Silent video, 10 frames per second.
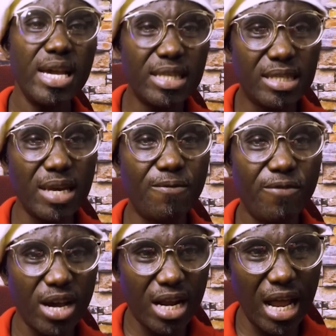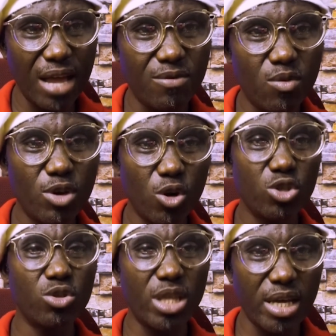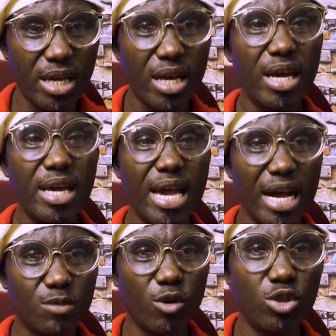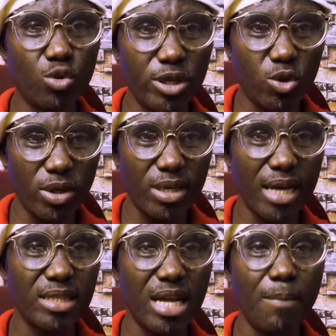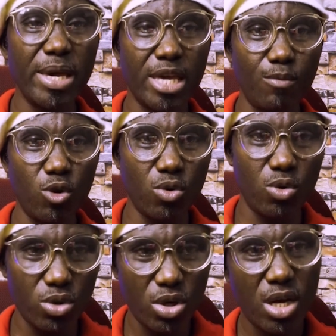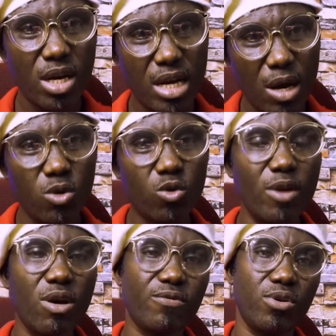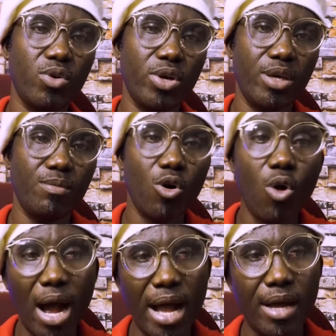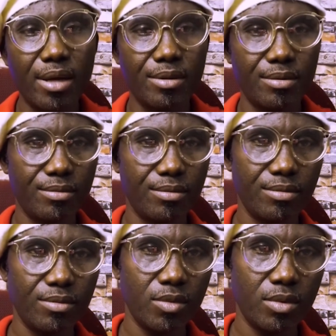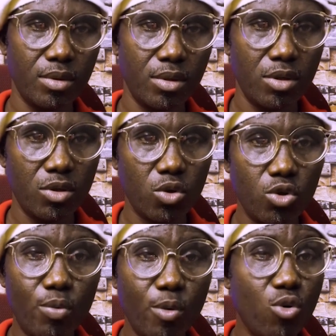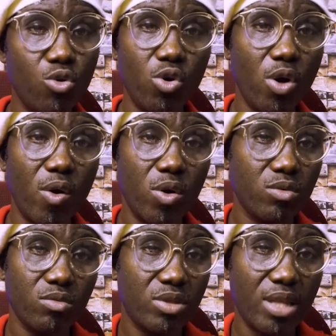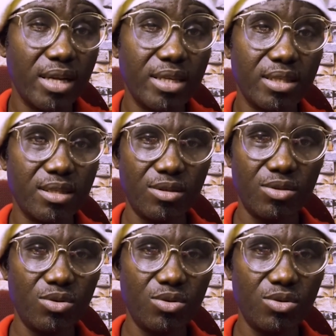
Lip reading: it's a fake life because you think he has money to be doing that make him look good. That was why you are following or her. So you people could not stand it.